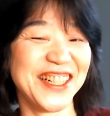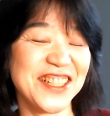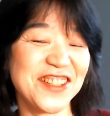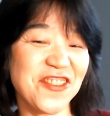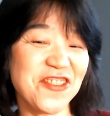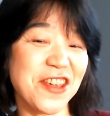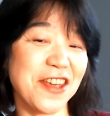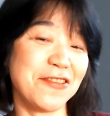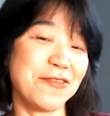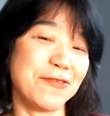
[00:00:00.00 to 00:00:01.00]
So you
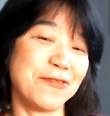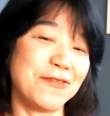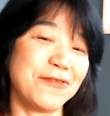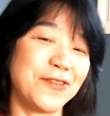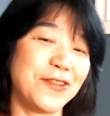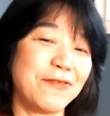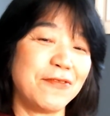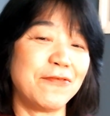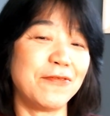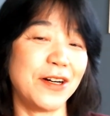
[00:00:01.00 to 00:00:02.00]
can do
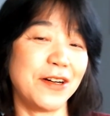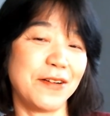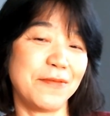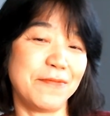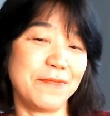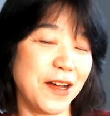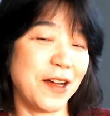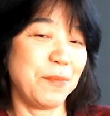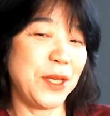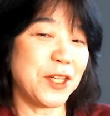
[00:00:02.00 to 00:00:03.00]
for
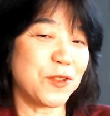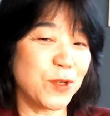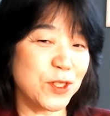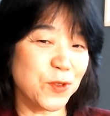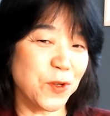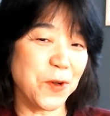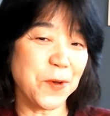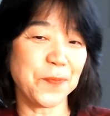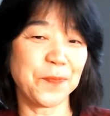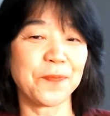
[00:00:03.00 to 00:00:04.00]
a minute or
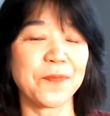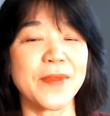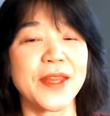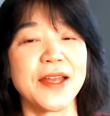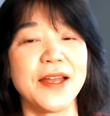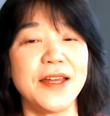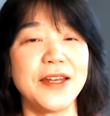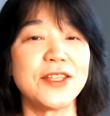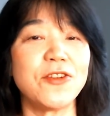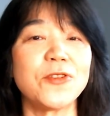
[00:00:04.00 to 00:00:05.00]
so.
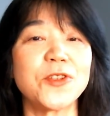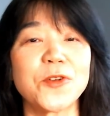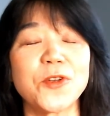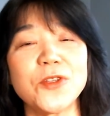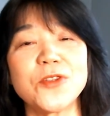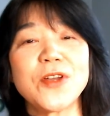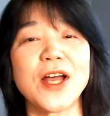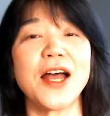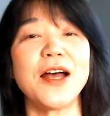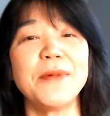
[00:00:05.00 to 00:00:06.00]
And it's also good to
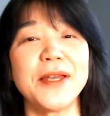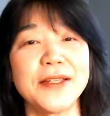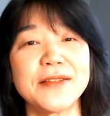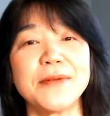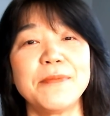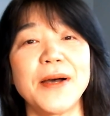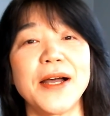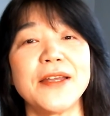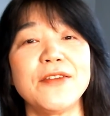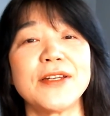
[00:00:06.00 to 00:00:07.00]
have it
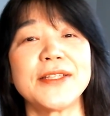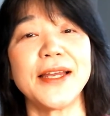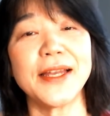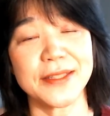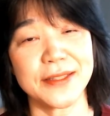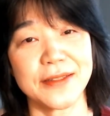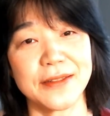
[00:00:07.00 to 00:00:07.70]
by your desk